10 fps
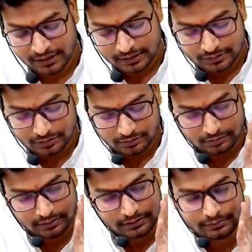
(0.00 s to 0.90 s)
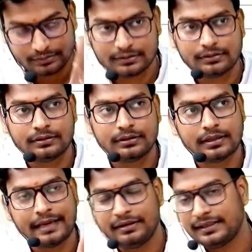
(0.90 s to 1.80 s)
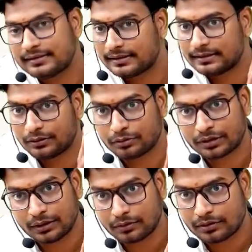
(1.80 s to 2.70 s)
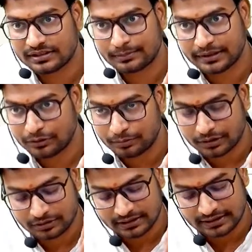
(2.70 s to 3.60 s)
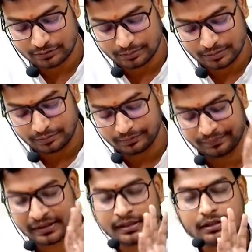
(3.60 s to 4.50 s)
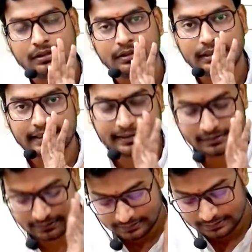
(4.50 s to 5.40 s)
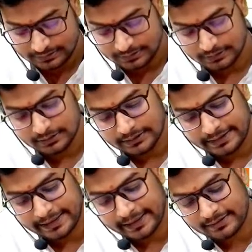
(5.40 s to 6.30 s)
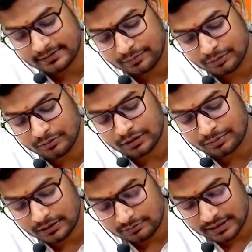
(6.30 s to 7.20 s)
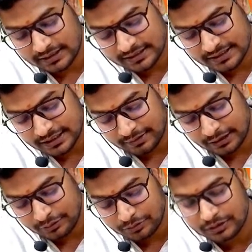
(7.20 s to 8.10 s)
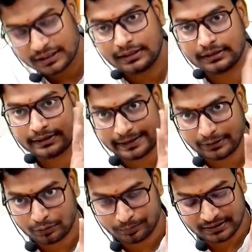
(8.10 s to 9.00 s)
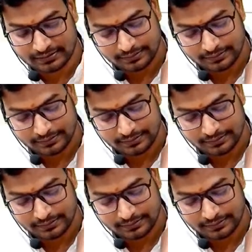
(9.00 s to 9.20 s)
So I will discuss the total concept in tomorrow's class, no problem. Let us take an example what ma? What is the share value total? 10 rupees.